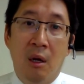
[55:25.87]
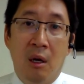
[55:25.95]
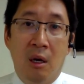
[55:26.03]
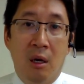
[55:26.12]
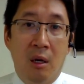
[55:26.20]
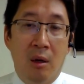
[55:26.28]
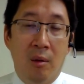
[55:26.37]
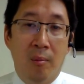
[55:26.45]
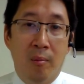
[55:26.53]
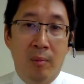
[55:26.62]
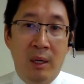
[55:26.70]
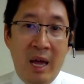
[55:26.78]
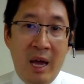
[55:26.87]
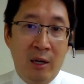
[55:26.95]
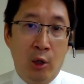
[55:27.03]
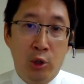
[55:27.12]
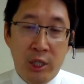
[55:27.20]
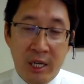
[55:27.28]
um, but
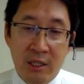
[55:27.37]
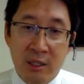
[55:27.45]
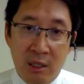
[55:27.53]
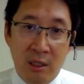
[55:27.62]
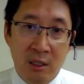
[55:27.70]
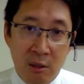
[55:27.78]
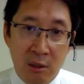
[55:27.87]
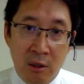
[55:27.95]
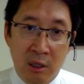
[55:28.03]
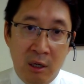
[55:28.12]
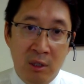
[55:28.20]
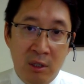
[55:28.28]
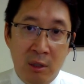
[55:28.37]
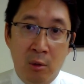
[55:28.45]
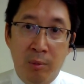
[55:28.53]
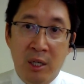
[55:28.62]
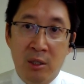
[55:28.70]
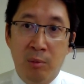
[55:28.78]
not go chasing it necessarily in every single
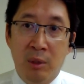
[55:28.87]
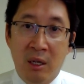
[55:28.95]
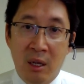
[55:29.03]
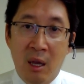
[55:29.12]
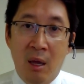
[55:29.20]
patient, but